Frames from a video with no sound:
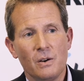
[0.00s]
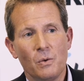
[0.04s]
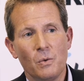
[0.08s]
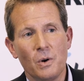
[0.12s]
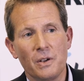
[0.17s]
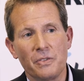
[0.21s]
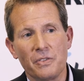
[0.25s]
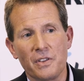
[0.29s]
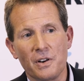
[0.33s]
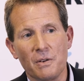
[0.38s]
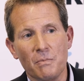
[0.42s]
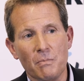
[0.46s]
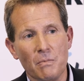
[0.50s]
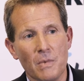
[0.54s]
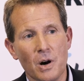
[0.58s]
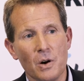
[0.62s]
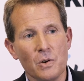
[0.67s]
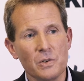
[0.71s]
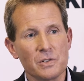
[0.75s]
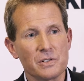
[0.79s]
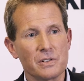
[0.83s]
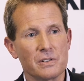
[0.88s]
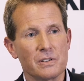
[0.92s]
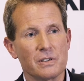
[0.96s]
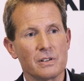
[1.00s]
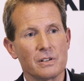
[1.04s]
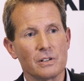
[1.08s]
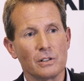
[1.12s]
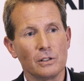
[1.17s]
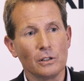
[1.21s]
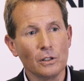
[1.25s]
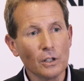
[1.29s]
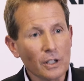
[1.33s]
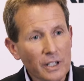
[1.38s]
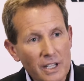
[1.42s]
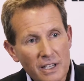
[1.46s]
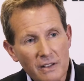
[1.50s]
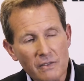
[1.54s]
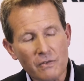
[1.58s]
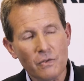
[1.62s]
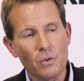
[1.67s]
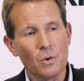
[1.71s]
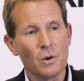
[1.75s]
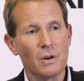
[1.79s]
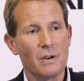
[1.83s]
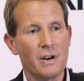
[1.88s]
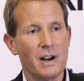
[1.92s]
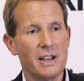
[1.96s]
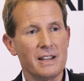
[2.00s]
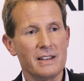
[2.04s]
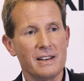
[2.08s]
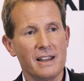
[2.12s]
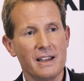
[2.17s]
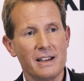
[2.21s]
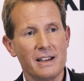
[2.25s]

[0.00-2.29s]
What they're most looking for right